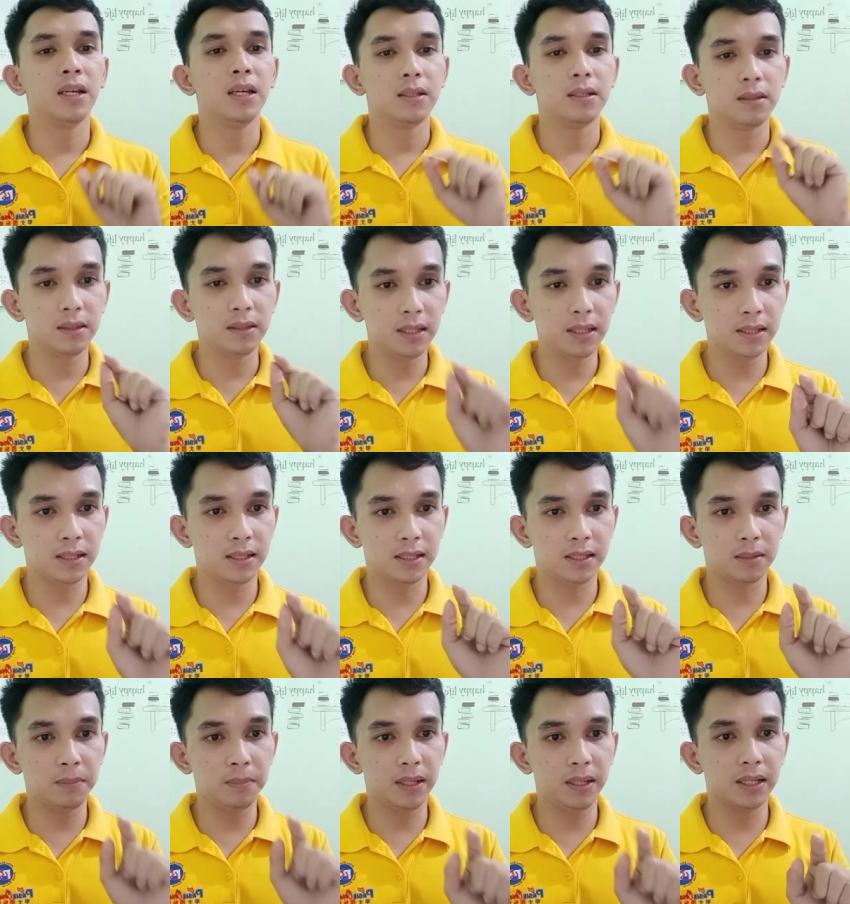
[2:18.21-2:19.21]
This is
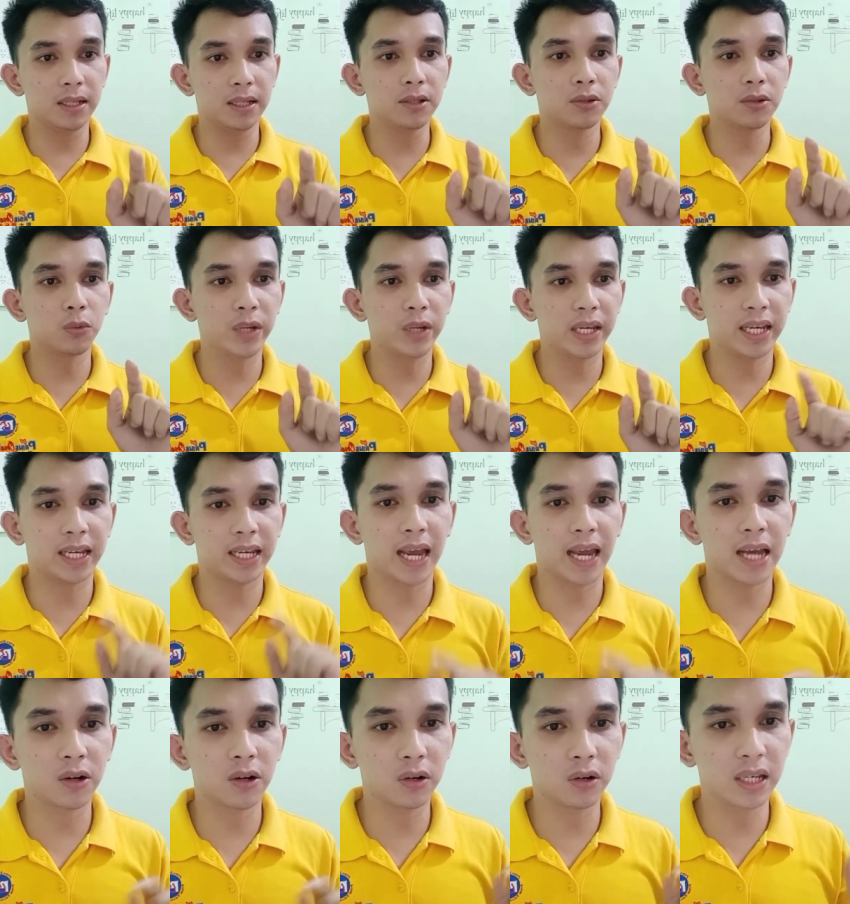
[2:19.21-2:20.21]
because we
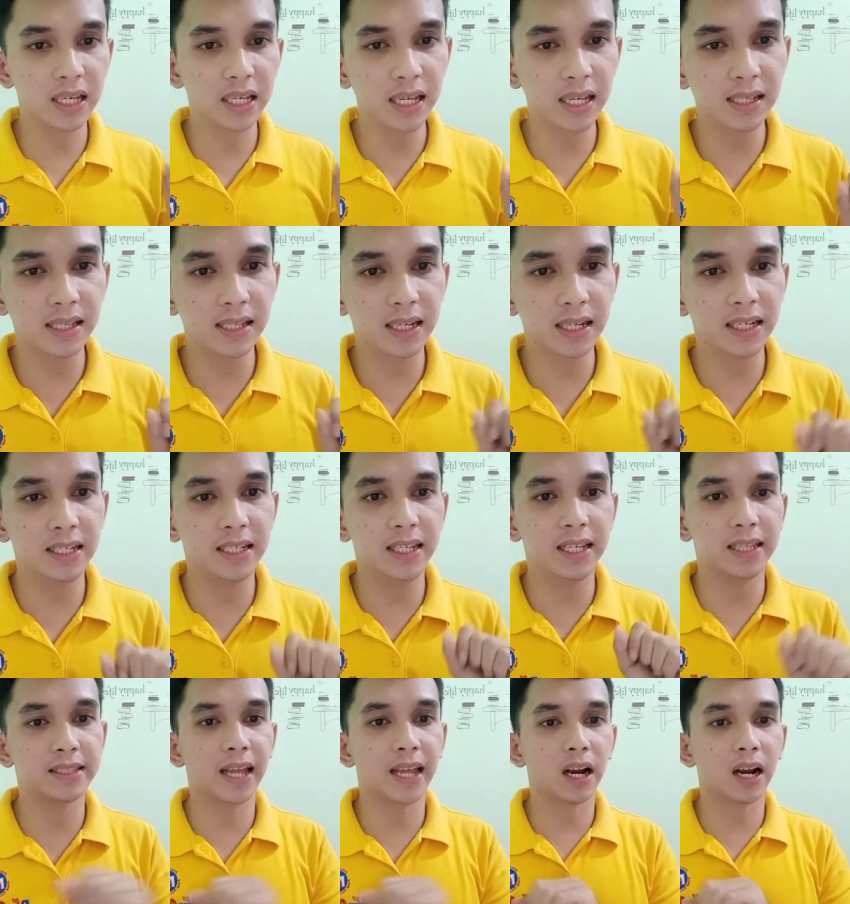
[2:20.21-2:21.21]
cannot easily
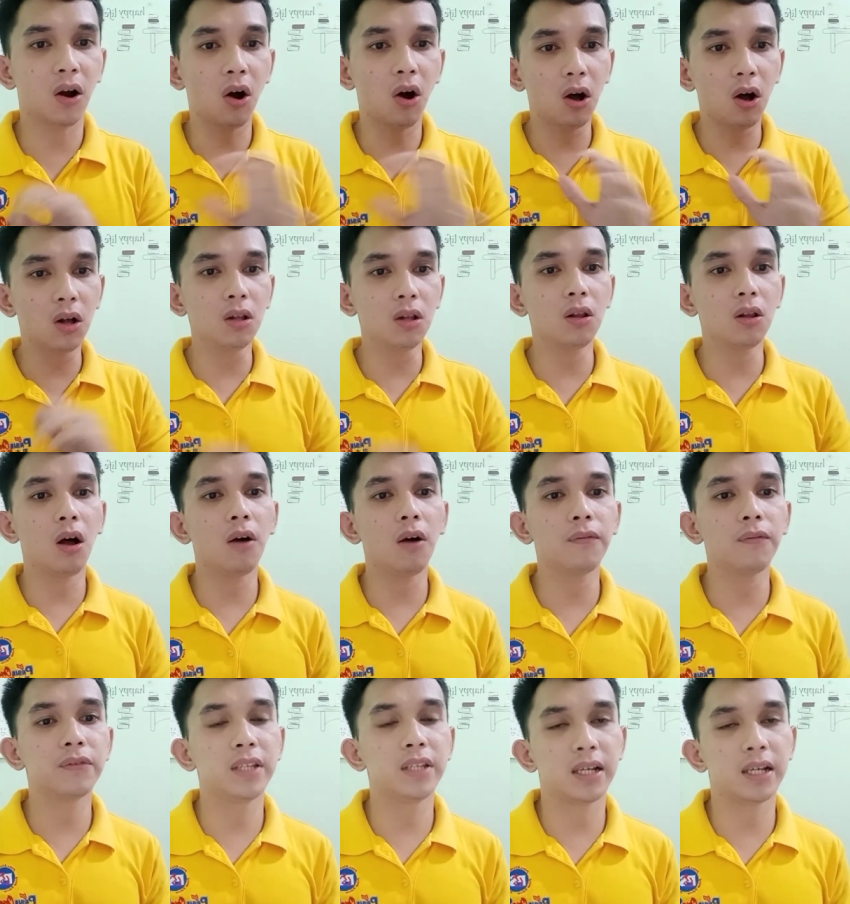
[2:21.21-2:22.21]
detect all of
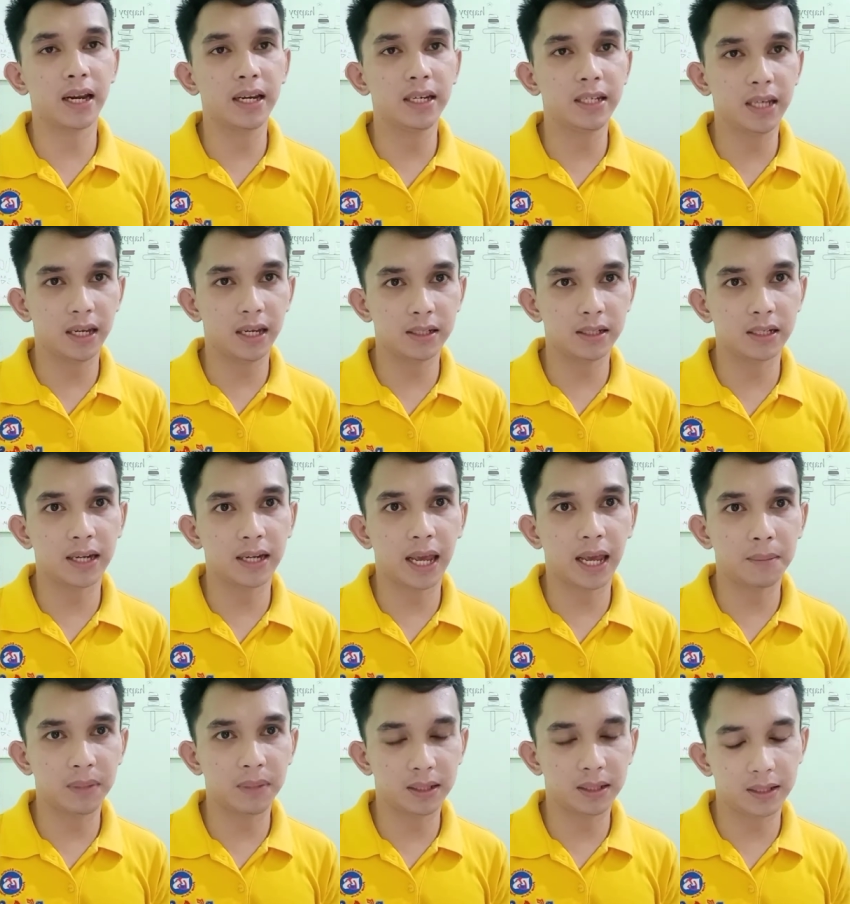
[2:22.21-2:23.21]
the radiation
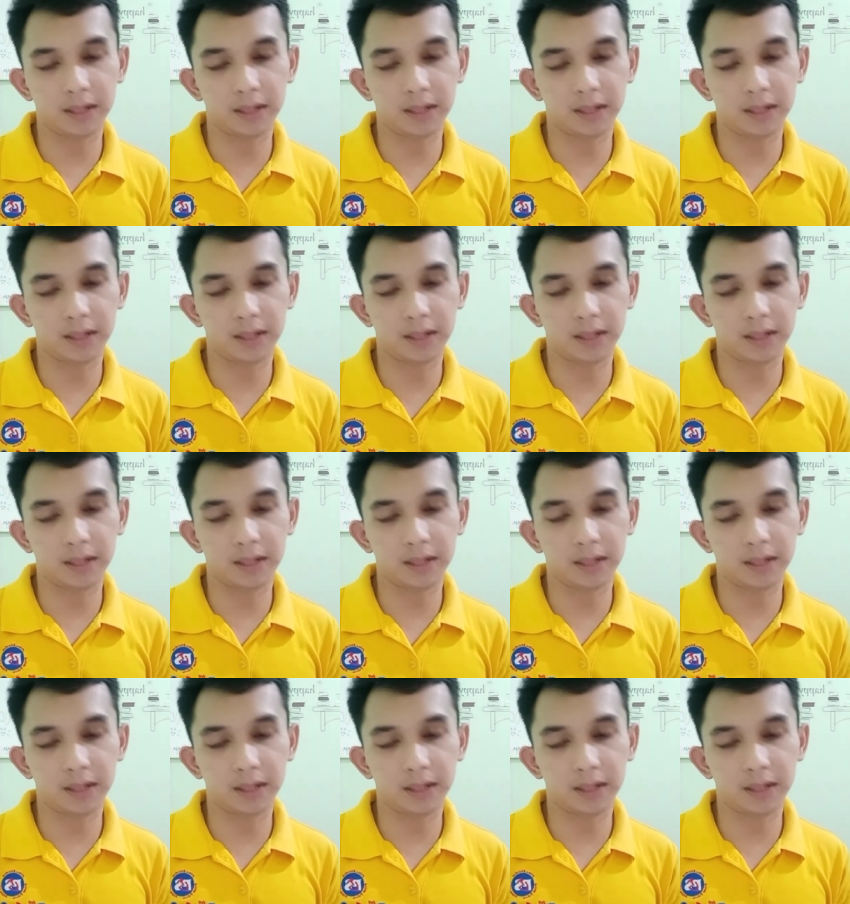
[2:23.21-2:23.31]
emitted.